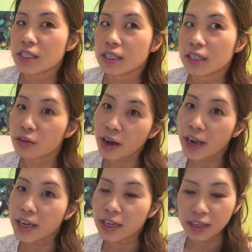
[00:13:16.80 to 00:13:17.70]

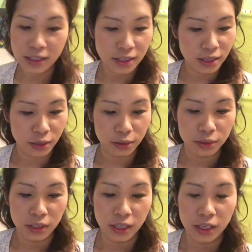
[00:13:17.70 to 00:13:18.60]
crying. So,
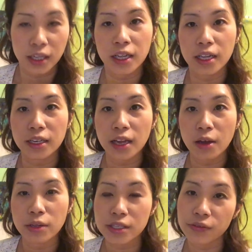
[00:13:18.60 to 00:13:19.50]
and now
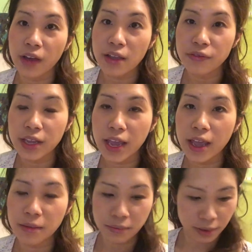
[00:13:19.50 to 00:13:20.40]
it's 5
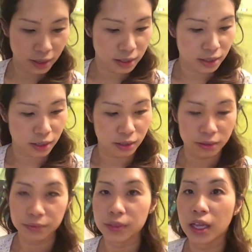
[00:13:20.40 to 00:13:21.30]
a.m. So
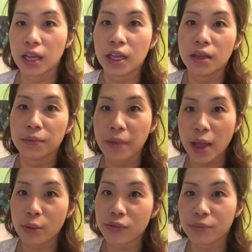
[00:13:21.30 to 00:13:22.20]
bear
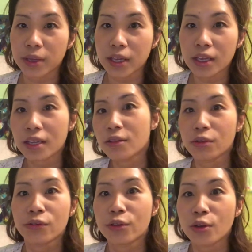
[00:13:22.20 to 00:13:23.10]
with me with
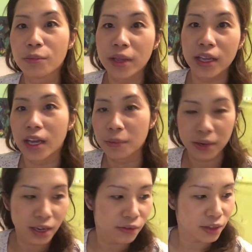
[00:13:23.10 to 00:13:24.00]
no makeup
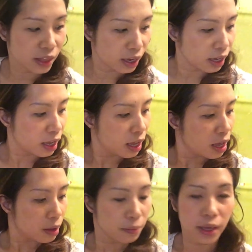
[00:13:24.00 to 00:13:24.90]
and everything.
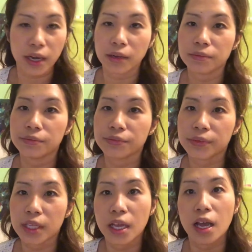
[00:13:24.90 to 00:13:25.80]
But
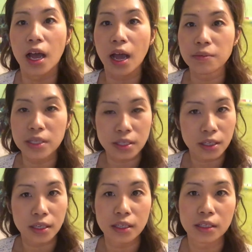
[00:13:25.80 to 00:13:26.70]
I'm just
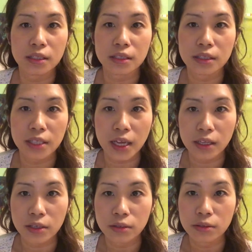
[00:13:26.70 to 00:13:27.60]
gonna tell
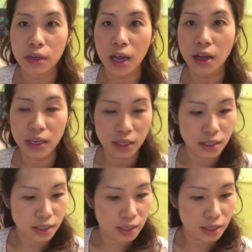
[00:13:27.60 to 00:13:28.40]
you how it is